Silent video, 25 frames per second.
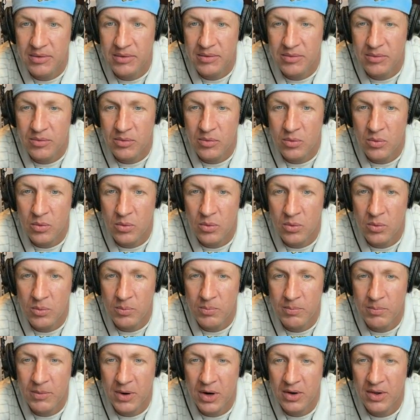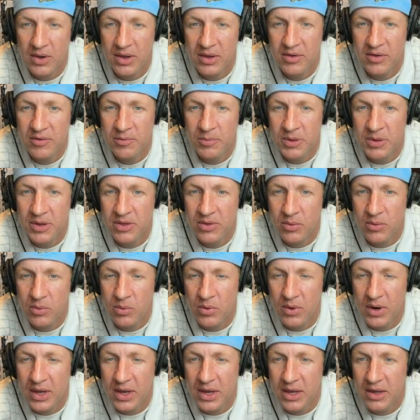Marlins beat the
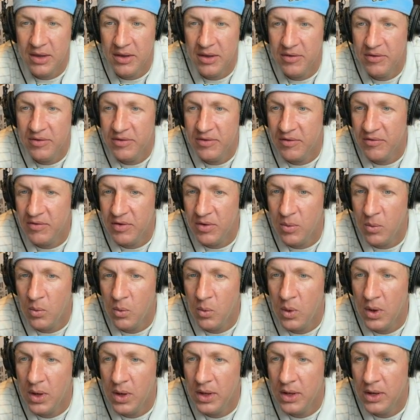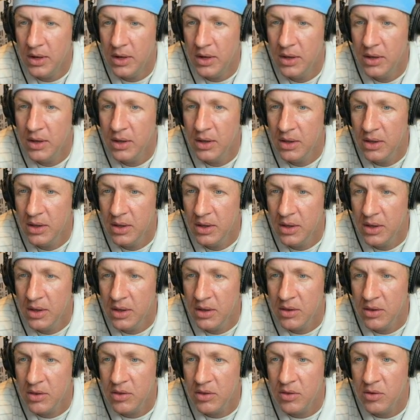Rays 7-1.
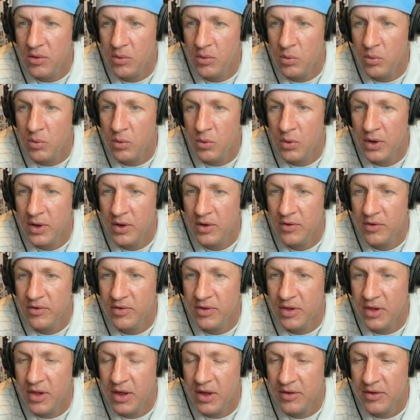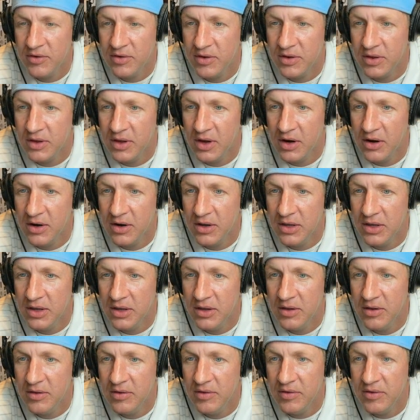The Royals lost to the
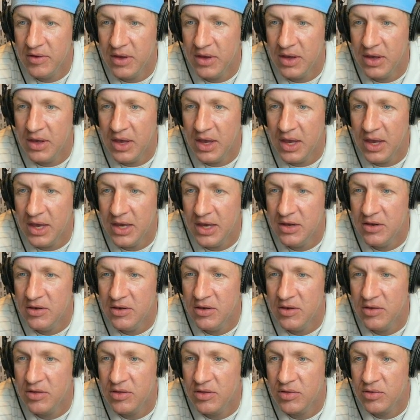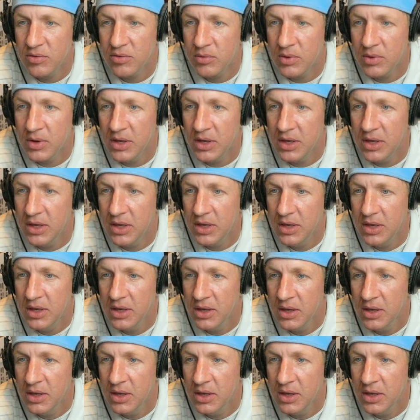Guardians 8-3.